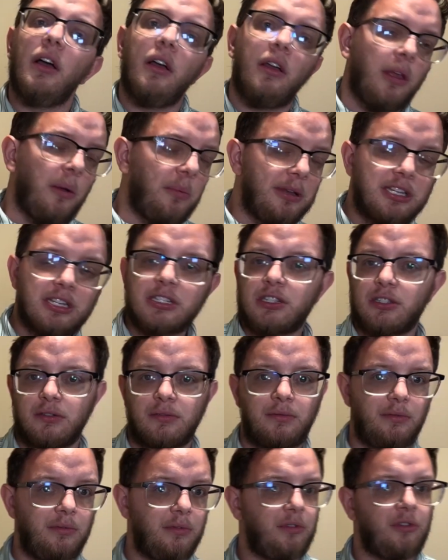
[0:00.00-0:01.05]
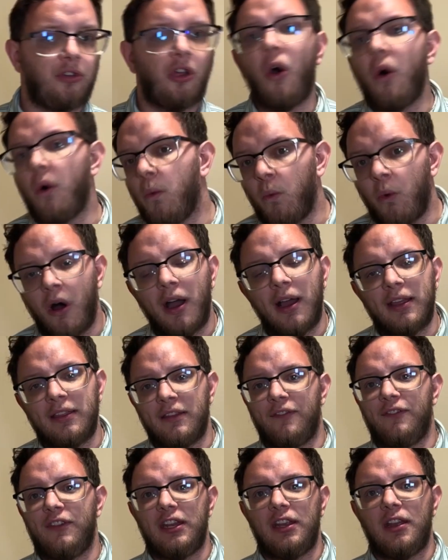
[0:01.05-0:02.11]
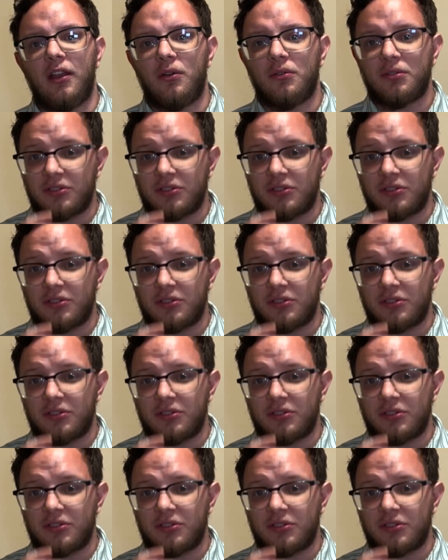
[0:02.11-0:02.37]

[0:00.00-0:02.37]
that we just don't want in the video.